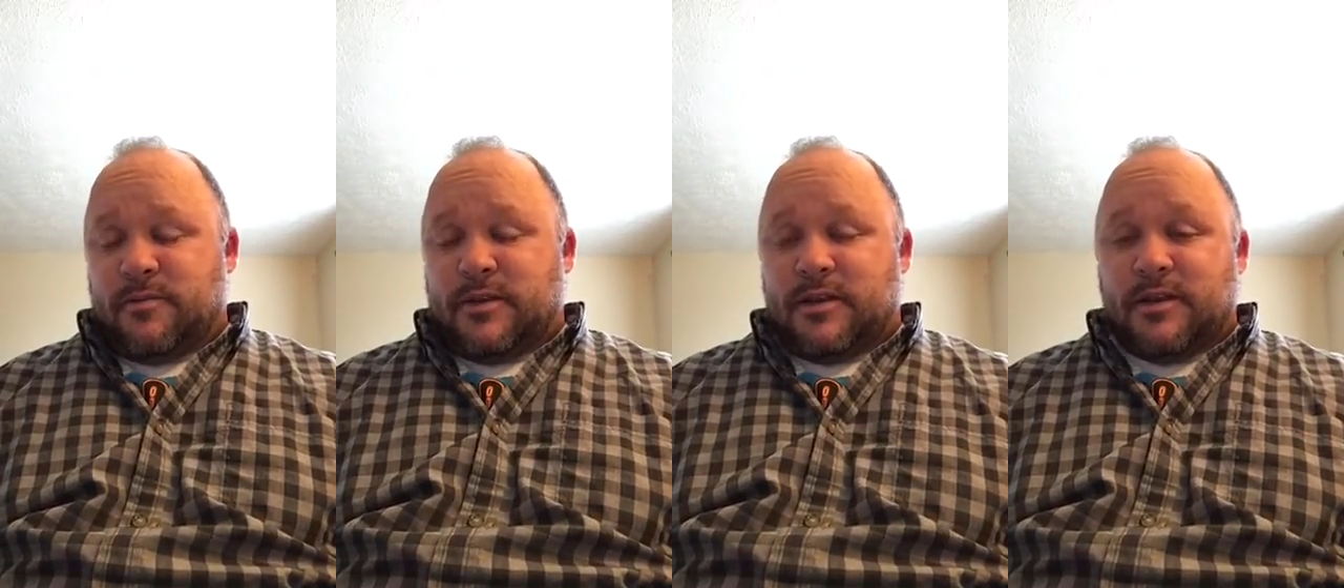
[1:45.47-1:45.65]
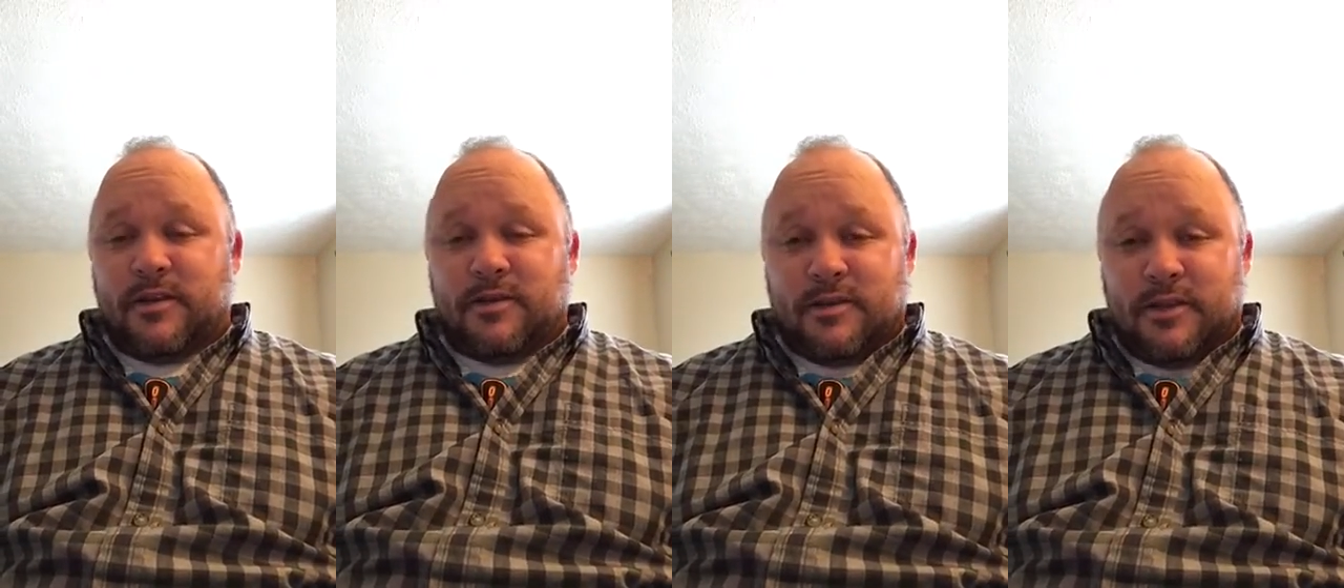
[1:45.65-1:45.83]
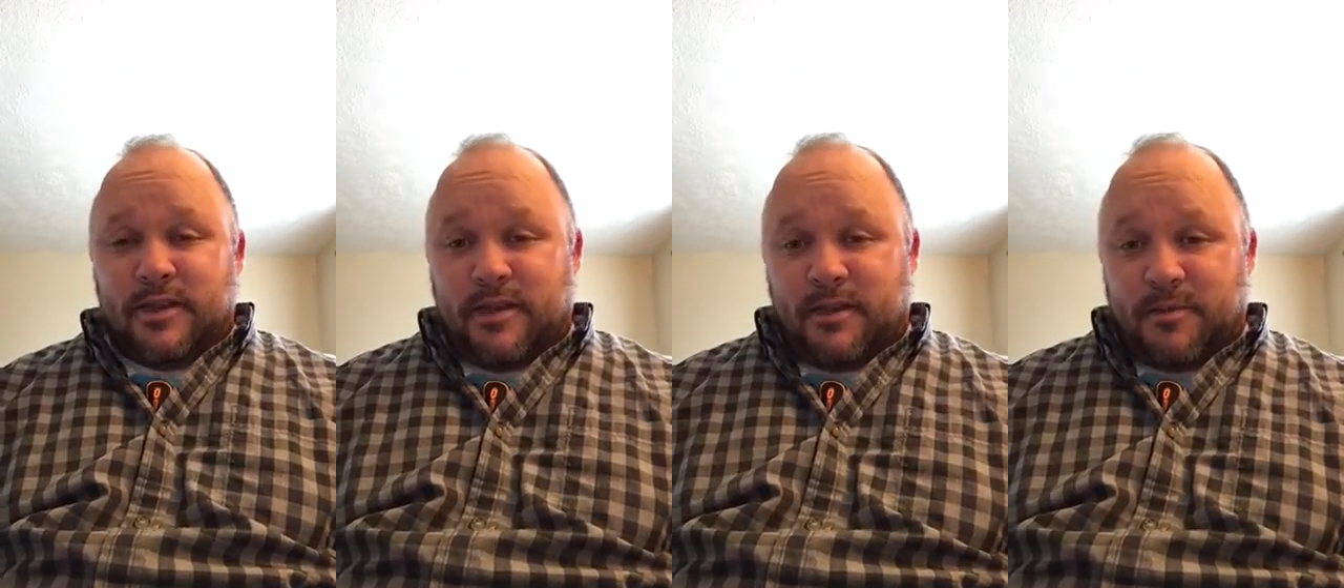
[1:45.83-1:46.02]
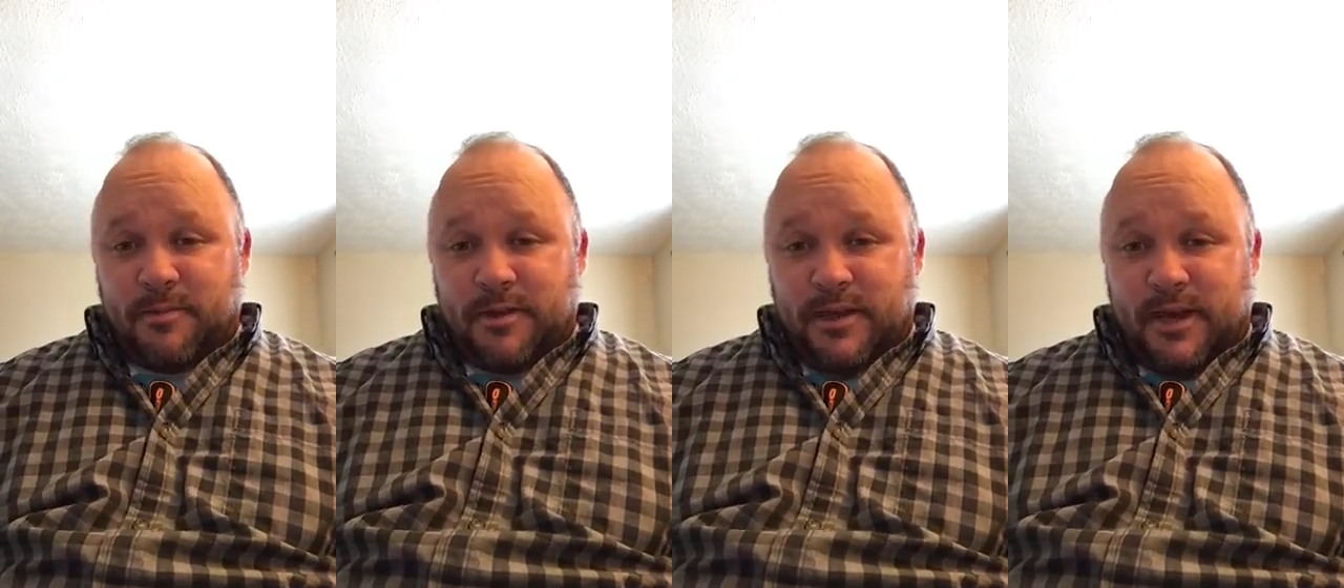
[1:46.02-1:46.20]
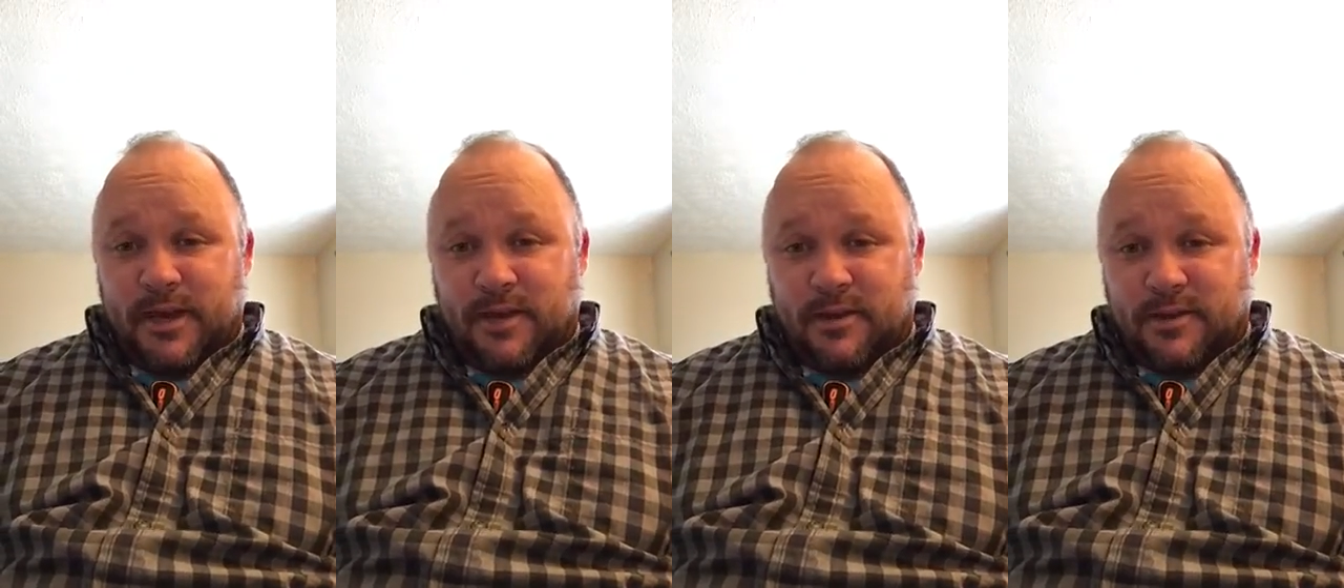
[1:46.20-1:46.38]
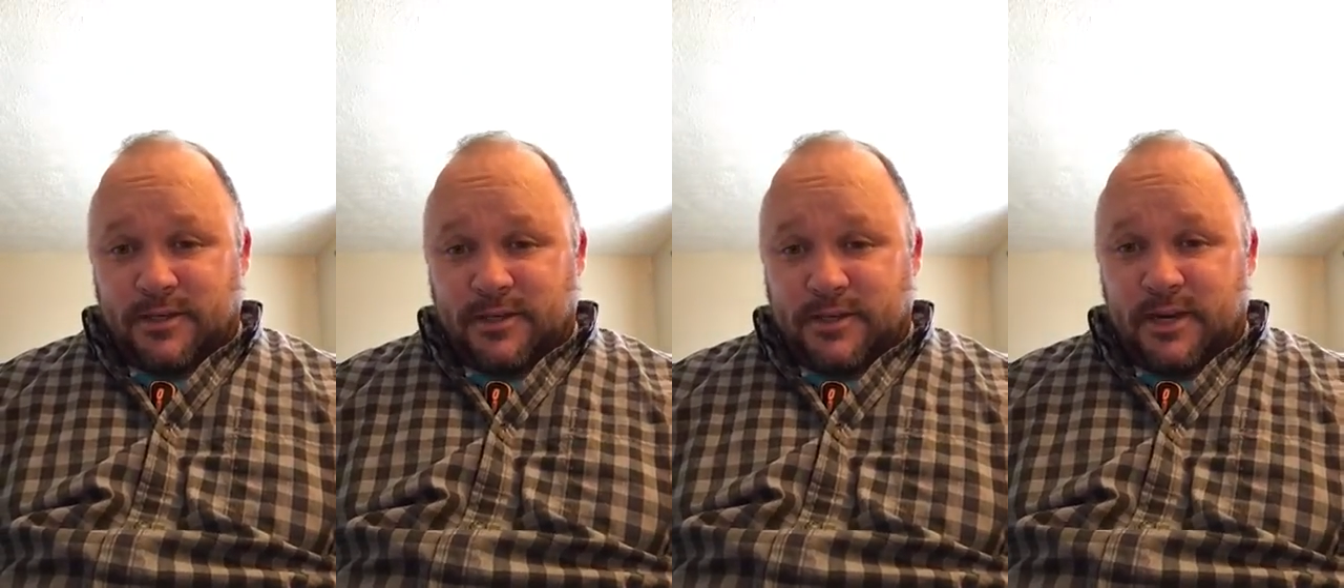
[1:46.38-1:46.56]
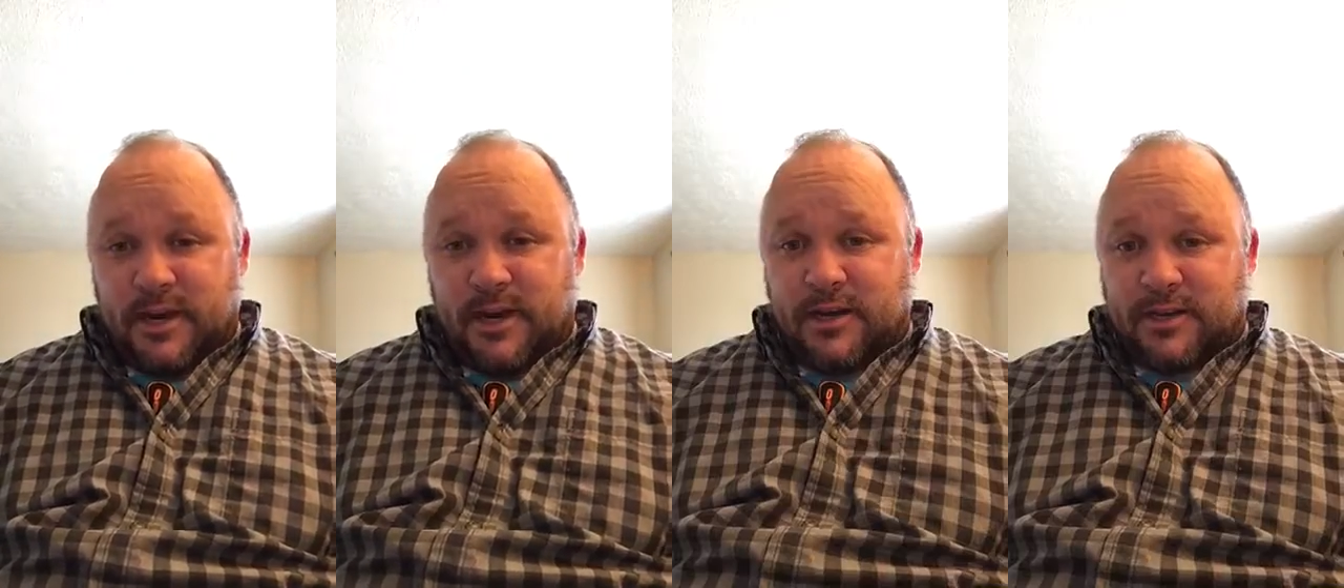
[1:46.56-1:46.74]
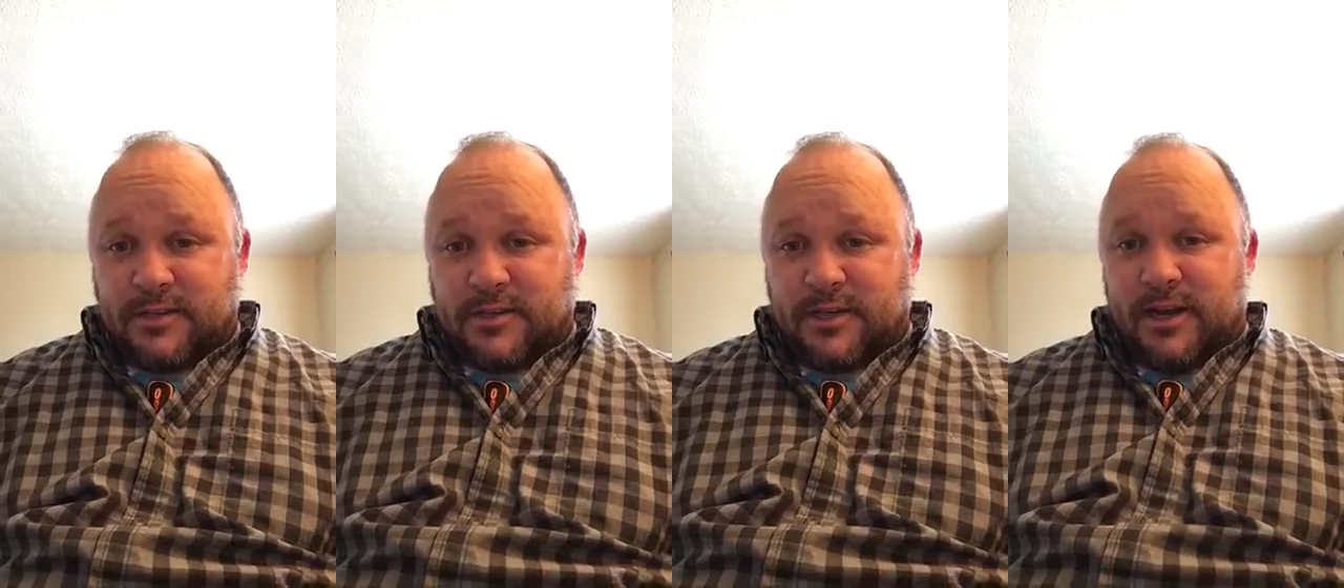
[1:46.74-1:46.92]
could have taken me down to
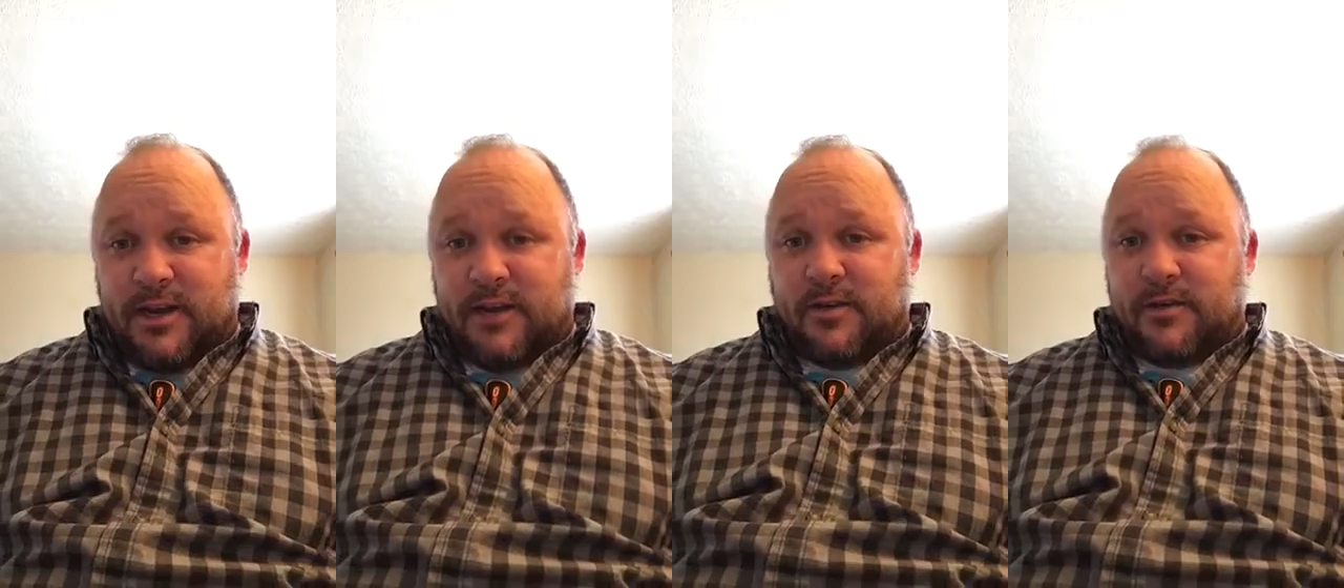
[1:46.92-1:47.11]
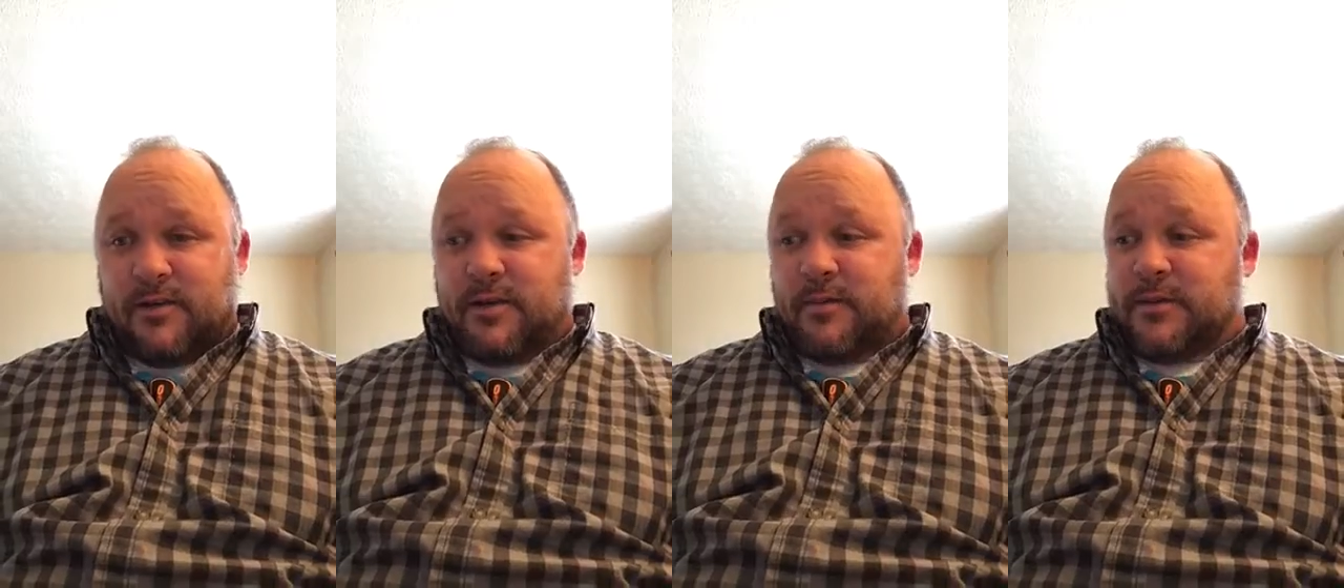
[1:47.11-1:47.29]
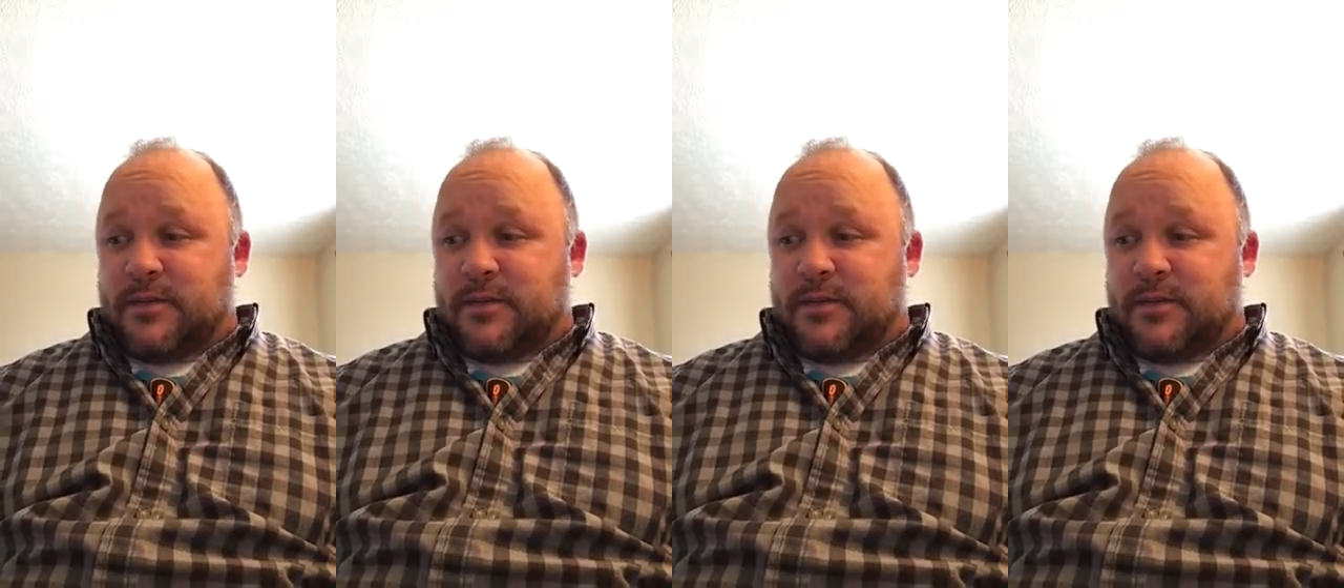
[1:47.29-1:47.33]
Chinatown.